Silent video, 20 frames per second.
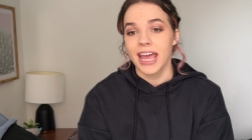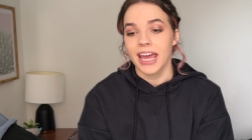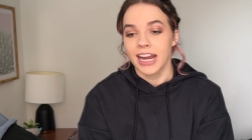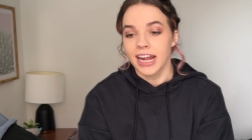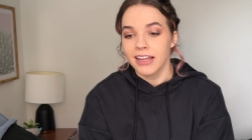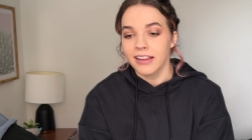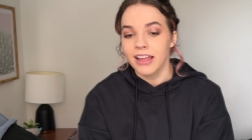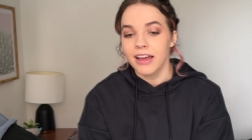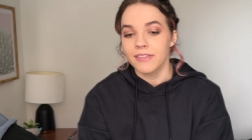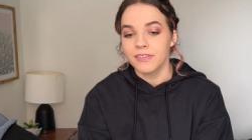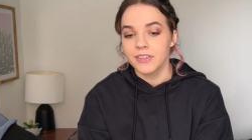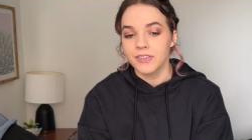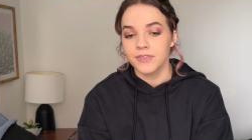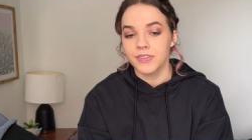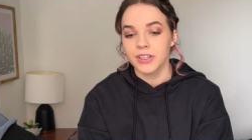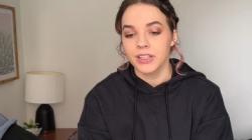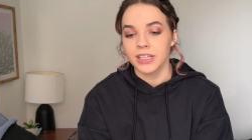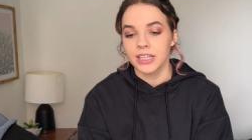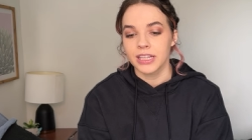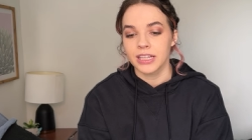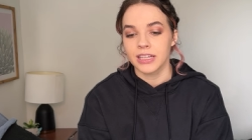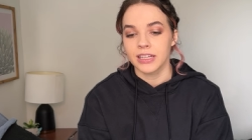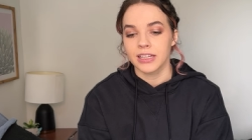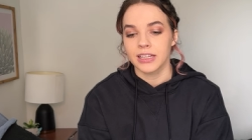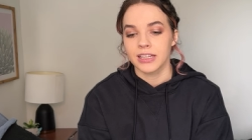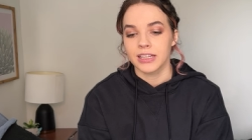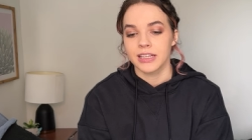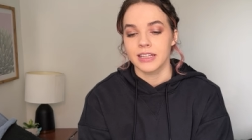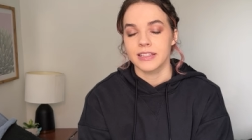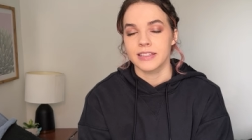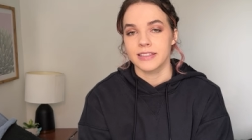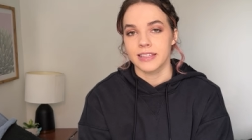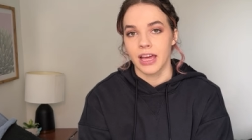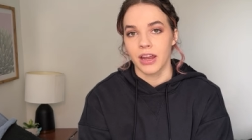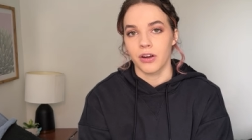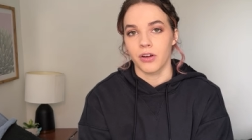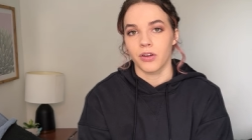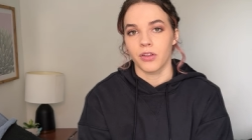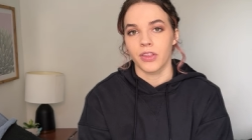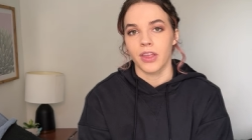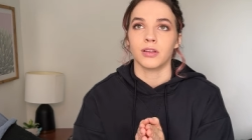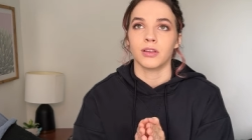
and I left feeling settled.